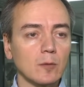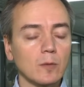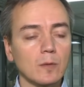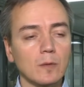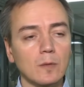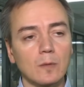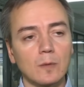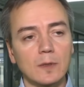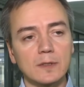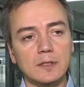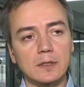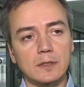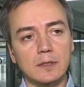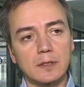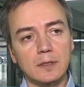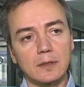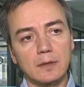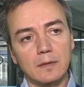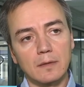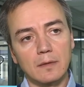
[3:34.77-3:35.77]

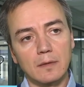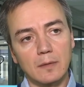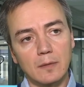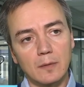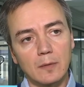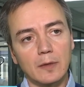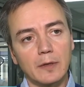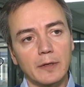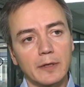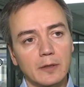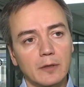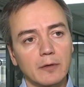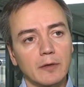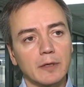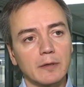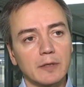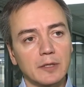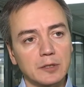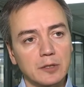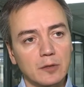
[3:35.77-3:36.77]
whether Hillary
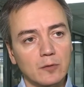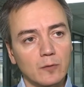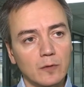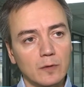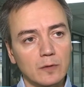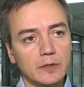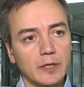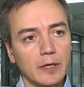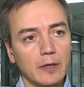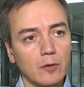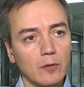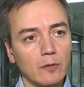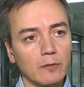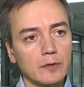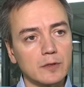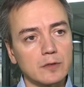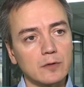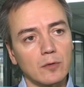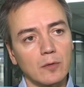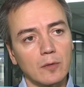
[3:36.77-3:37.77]
Clinton will take
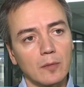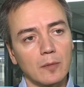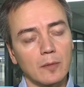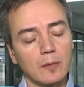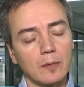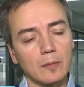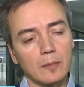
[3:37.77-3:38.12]
office or